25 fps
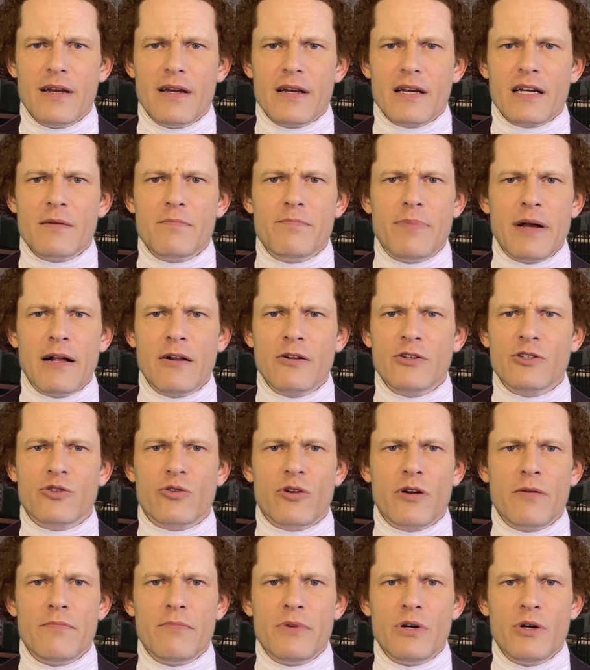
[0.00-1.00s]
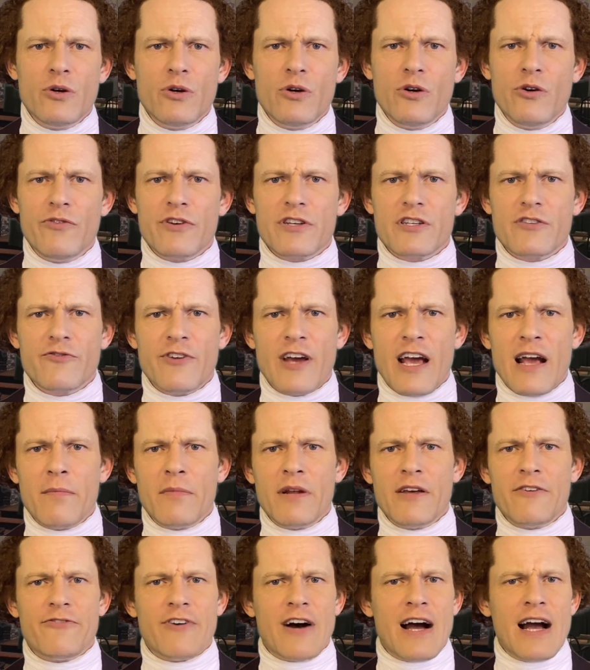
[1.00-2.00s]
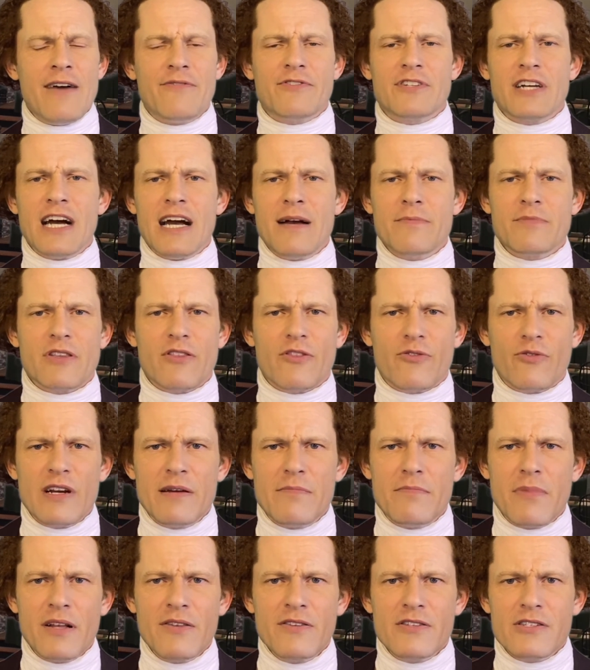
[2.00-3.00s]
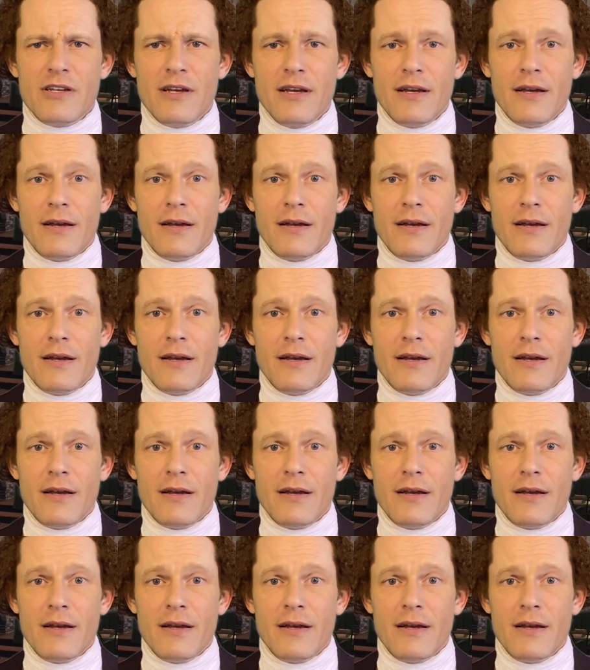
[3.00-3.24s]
compelled to remove his family 5 times in 3 months,